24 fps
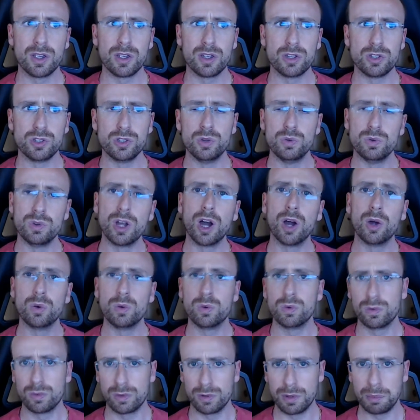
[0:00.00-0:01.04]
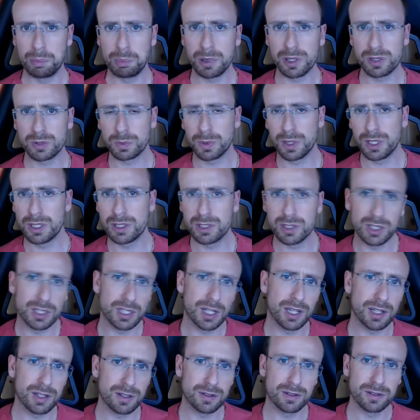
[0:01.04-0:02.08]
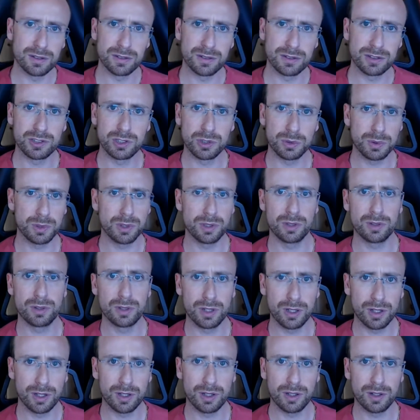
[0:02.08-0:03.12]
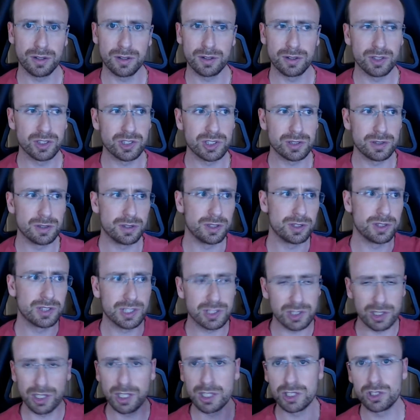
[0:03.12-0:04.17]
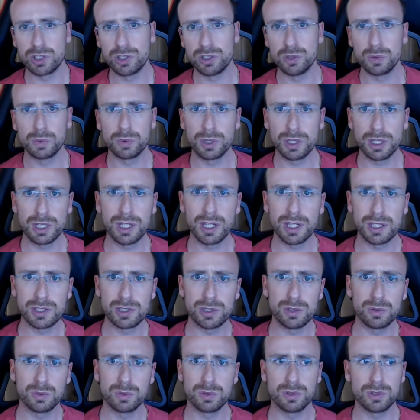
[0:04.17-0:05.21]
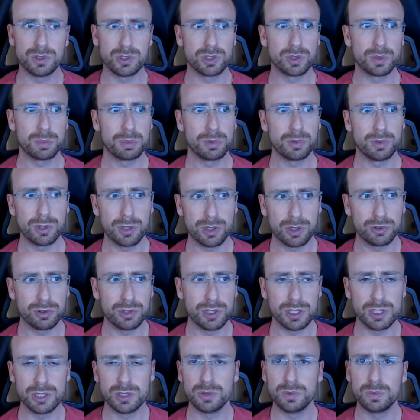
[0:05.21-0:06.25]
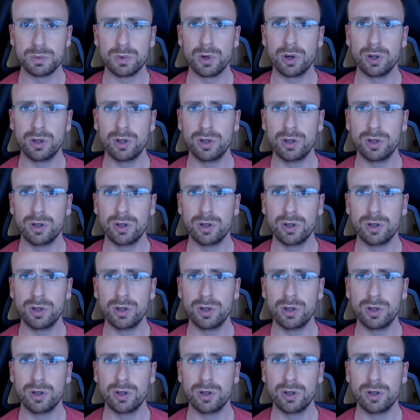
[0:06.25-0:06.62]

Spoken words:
you know the best way to get to the destination you want to get to, or the job or the career you want,